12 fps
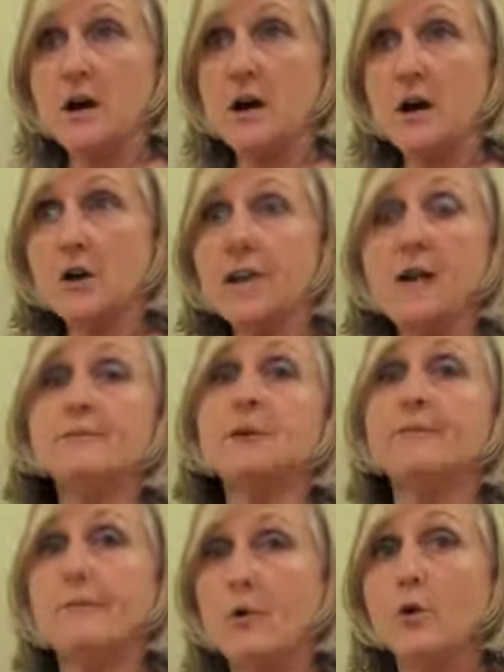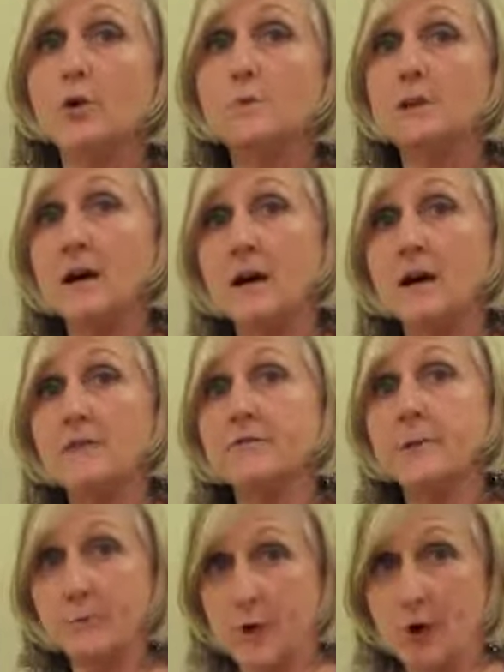are kept informed of
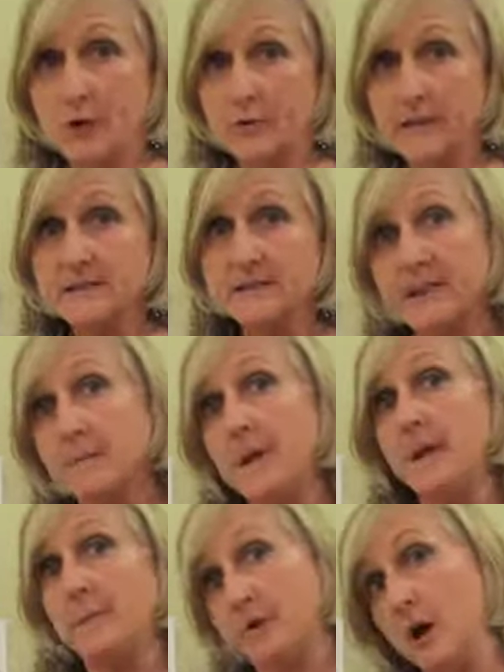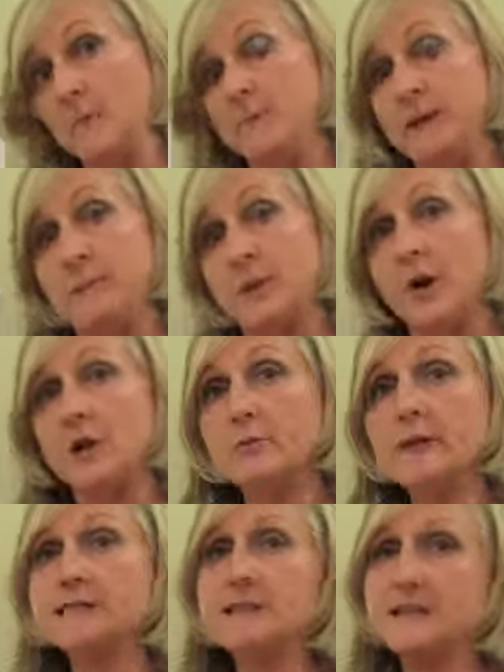the progress. There may not be
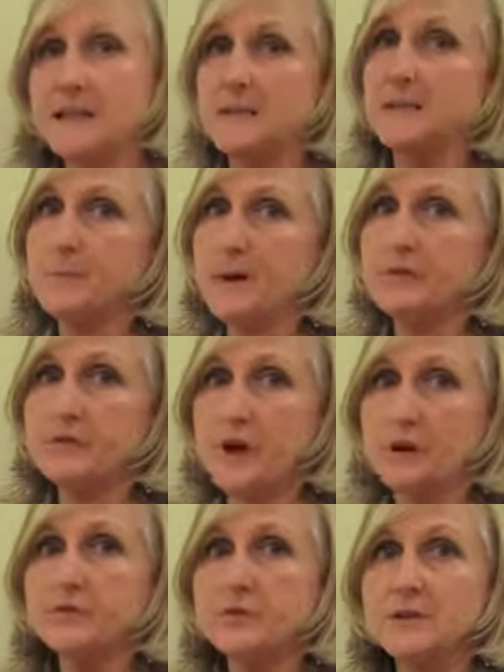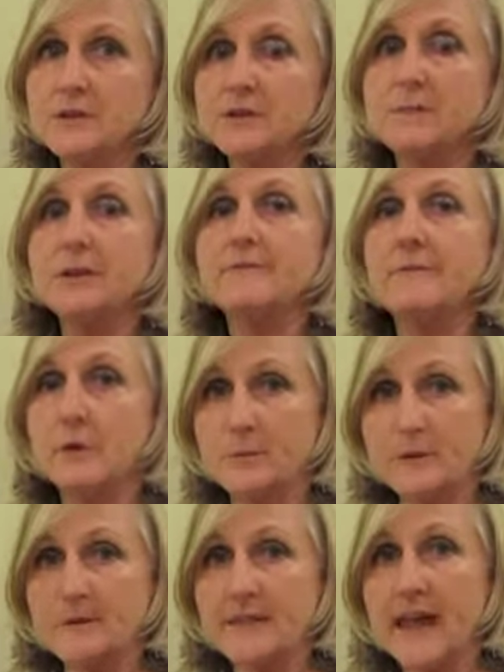progress, and that the parents also need to be
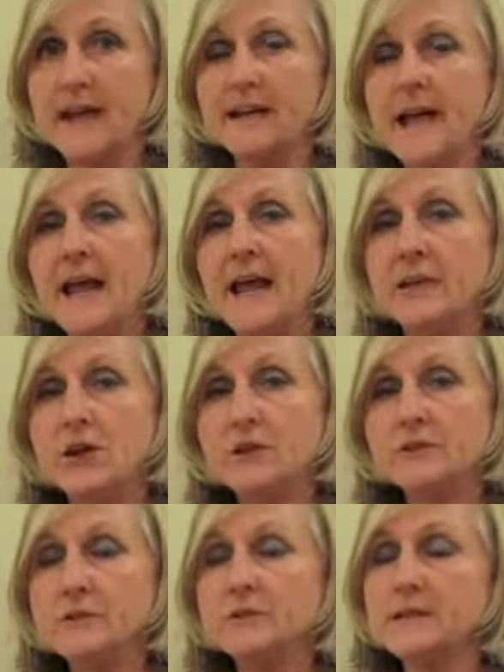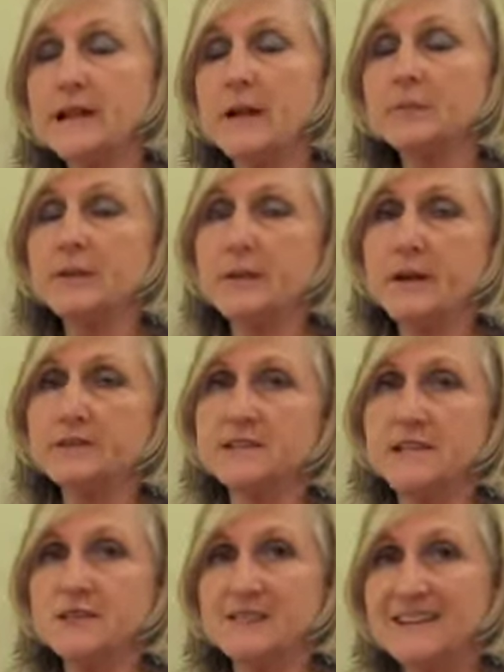informed of that, and also to help the parents
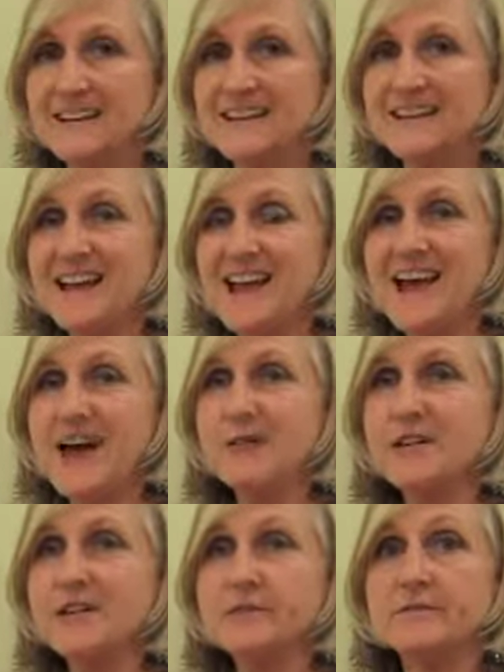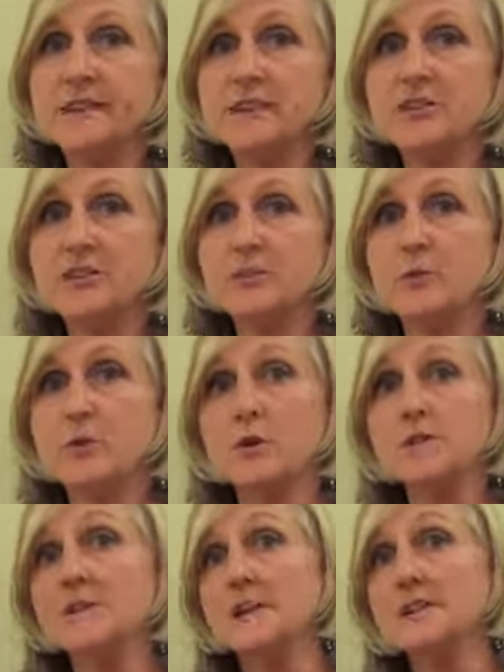understand how intervention
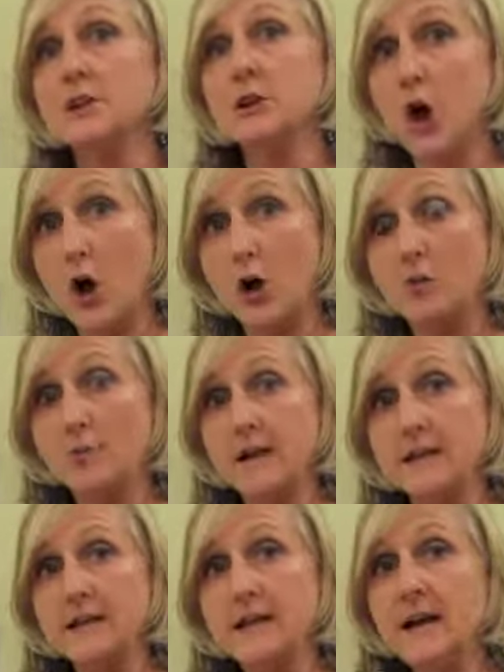works in the long run.